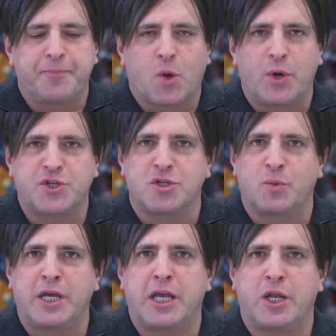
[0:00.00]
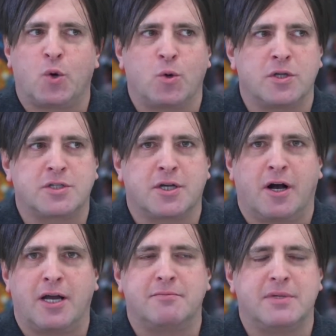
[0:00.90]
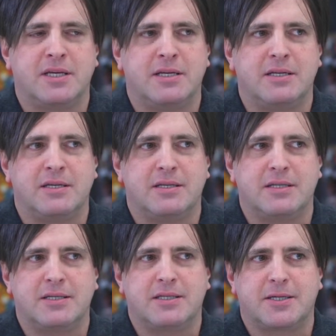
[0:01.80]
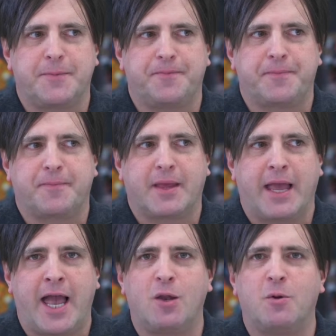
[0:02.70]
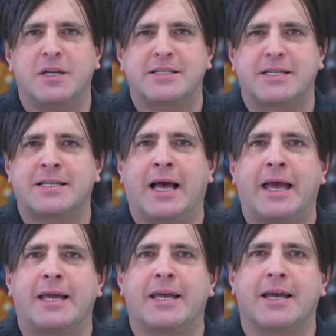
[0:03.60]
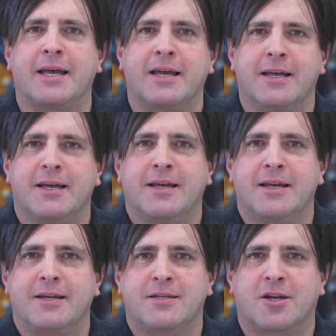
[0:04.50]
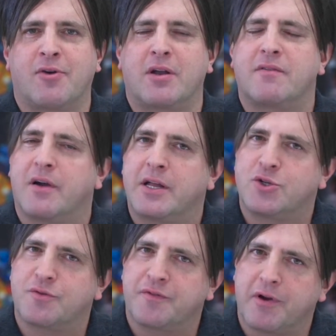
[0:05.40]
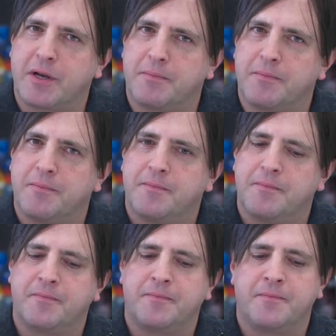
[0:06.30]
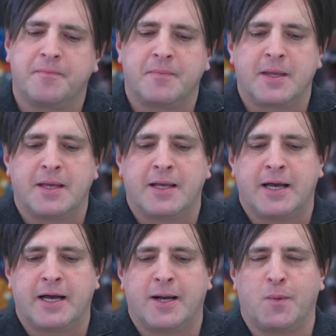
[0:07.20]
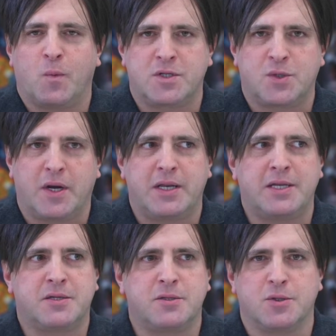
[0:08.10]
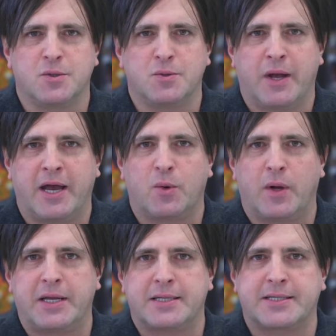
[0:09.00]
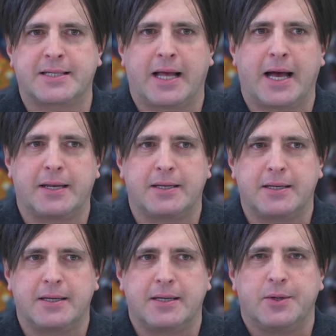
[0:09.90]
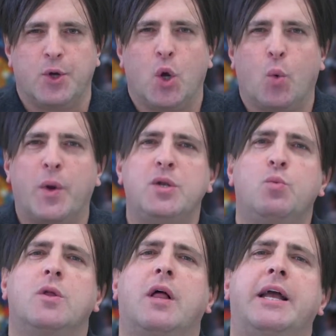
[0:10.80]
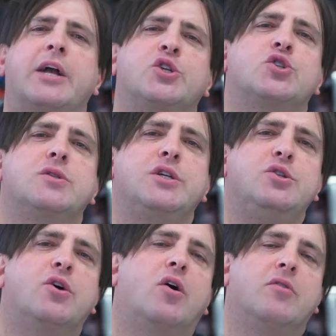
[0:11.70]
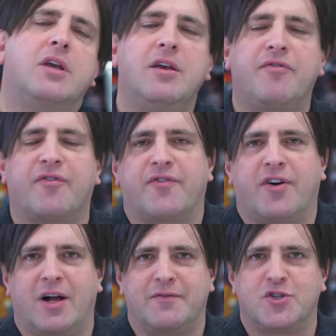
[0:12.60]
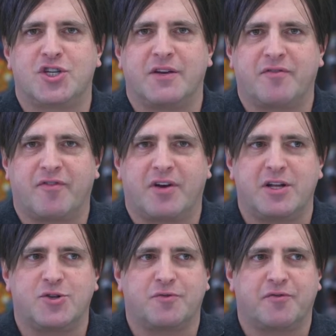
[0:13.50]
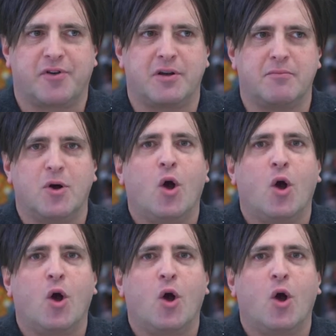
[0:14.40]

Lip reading: Question we get all the time is, how long does it take to create financial freedom? What do I need to do? How do I get started? When will I actually know if I've achieved financial freedom?